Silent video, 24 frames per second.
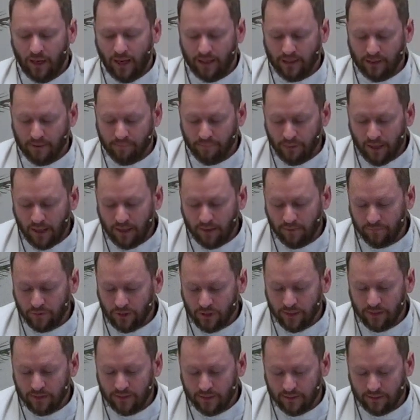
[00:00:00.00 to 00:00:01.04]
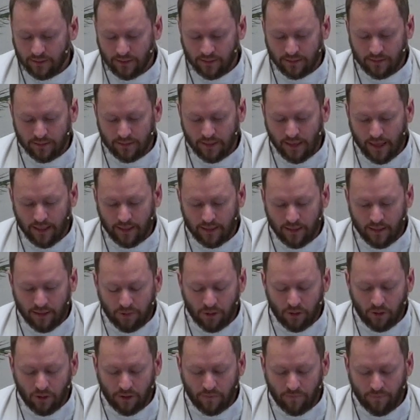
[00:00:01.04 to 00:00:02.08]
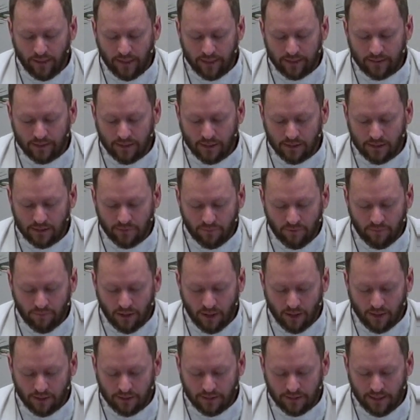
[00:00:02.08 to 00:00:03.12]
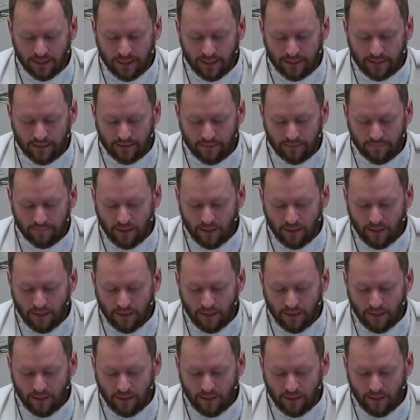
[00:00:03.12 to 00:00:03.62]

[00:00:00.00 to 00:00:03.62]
and the blood of Jesus, his son, purifies us from all sin.